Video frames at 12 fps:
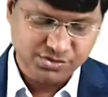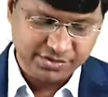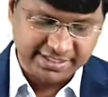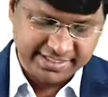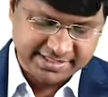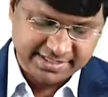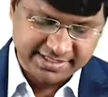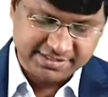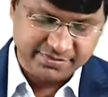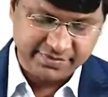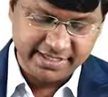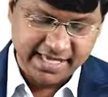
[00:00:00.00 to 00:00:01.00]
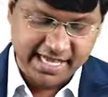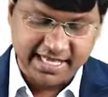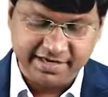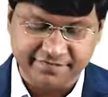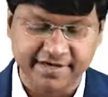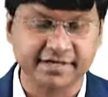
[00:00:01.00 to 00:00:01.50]
So, that is the reason why
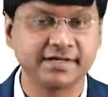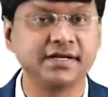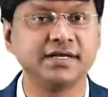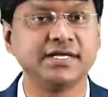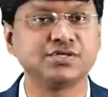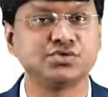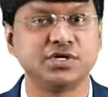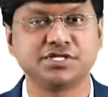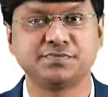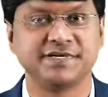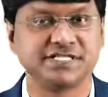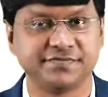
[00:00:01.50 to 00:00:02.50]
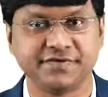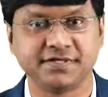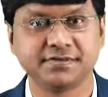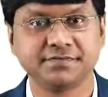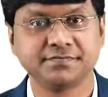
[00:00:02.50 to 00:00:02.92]
RA factor is not specific.